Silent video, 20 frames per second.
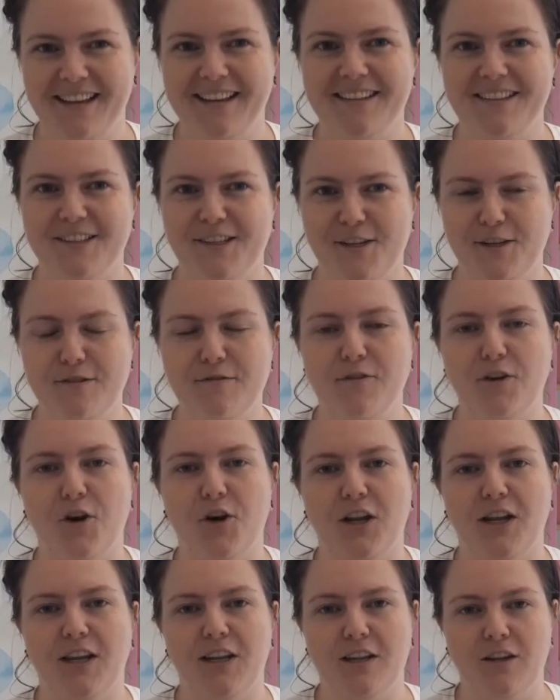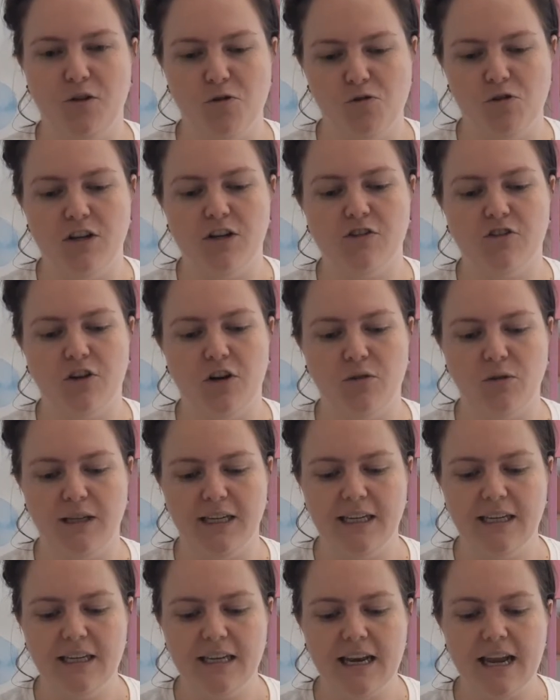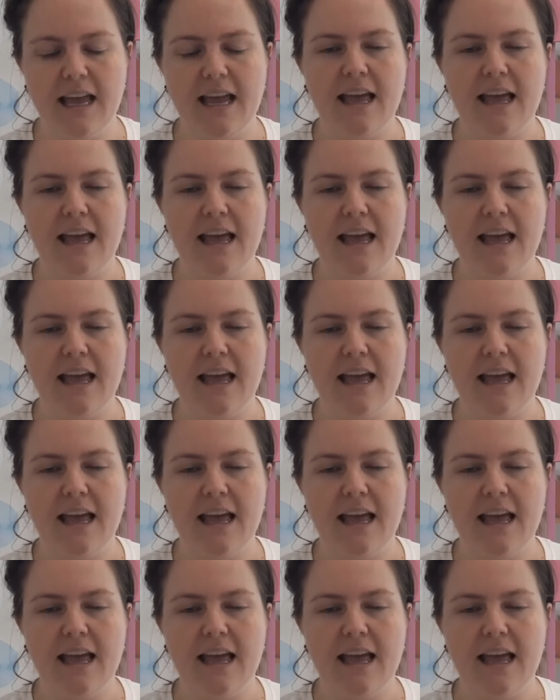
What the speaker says: So you've got it, you're controlling it.